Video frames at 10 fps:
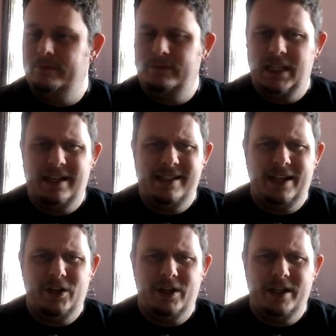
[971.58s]
Did I say
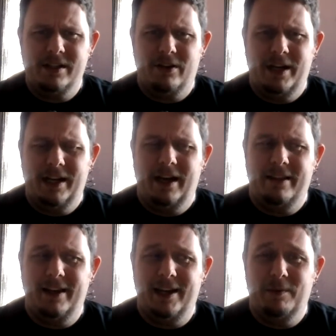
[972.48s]
cookies already? I
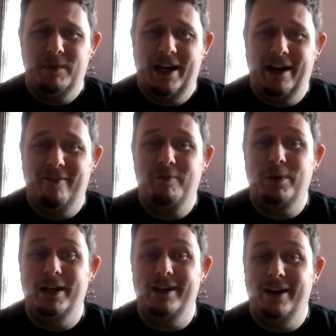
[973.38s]
think I might have,
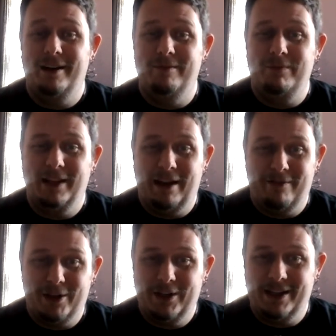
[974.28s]
but
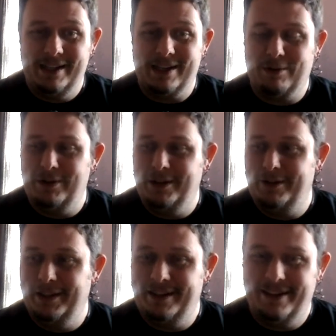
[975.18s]
lavender cookies are
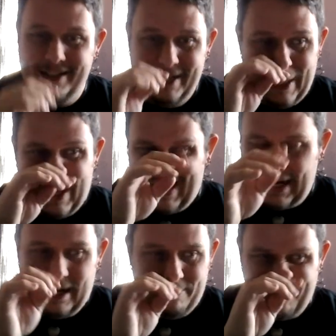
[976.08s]
really good.
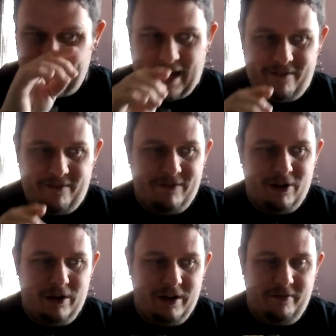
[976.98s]
I've
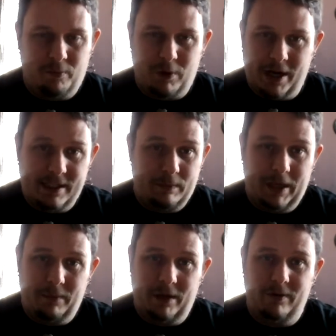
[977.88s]
heard of breads
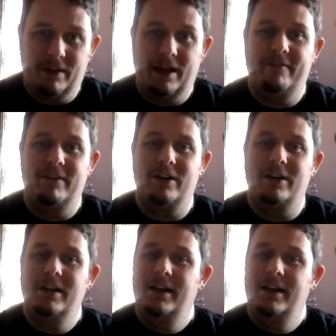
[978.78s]
being made with lavender.